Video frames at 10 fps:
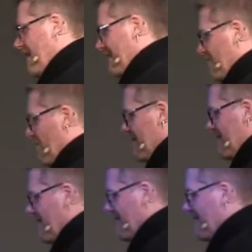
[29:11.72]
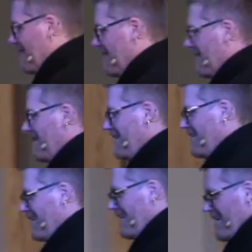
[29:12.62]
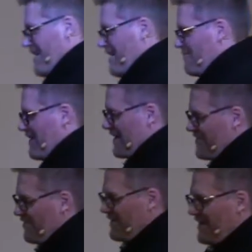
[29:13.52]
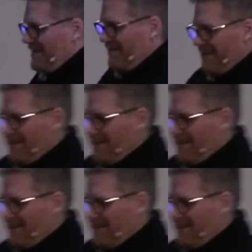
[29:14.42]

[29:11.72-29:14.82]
And Lord, I'm thankful that